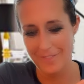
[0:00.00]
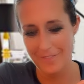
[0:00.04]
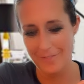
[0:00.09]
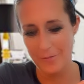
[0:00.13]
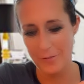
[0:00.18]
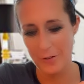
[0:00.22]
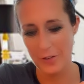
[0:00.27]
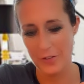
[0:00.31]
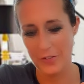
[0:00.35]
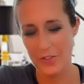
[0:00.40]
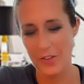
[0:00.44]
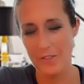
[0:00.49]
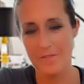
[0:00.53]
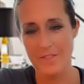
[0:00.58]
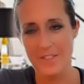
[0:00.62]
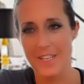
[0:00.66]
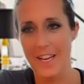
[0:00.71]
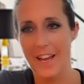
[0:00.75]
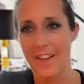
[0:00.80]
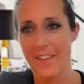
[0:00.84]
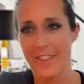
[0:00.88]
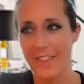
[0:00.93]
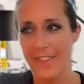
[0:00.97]
We also have
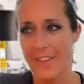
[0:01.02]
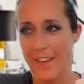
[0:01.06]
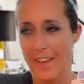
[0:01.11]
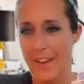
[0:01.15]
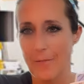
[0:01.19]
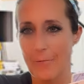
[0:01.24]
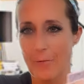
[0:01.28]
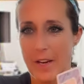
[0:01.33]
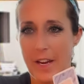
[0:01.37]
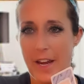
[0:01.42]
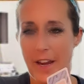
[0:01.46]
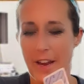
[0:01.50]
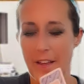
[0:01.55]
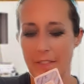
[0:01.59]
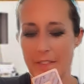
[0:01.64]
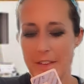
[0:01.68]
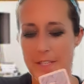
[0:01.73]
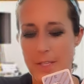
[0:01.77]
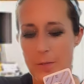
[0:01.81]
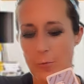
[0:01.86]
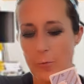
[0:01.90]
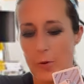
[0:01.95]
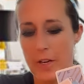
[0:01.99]
death, and
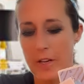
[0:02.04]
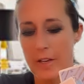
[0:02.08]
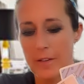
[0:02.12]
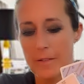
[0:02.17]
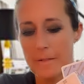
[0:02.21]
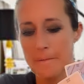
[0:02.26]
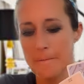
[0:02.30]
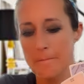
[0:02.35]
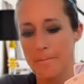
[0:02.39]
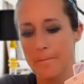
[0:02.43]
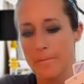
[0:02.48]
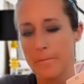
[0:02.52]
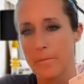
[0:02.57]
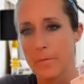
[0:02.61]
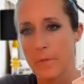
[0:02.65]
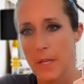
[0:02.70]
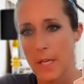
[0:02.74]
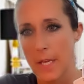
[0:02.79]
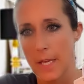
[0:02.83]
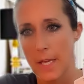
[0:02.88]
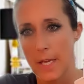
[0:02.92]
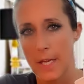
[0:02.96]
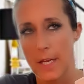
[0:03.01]
this wheel.
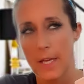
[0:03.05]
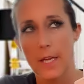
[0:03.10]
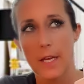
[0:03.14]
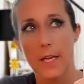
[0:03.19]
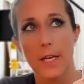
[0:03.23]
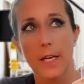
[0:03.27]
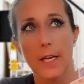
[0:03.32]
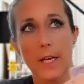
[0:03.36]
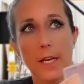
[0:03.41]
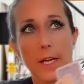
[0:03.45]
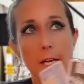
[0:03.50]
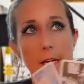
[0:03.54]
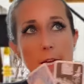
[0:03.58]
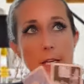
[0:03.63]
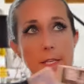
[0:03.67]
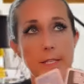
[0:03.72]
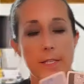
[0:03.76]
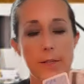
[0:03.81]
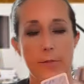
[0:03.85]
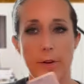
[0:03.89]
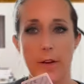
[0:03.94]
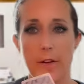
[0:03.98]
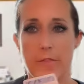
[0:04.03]

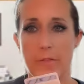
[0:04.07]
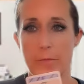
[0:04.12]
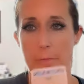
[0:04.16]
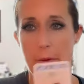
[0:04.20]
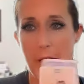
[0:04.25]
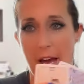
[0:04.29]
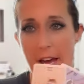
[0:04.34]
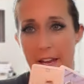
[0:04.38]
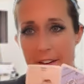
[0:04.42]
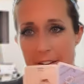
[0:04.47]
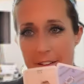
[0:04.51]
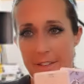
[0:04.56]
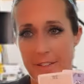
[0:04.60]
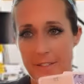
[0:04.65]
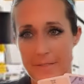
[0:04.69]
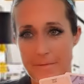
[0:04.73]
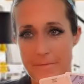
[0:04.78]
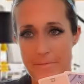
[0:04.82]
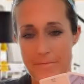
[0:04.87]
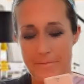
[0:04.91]
So we have battle,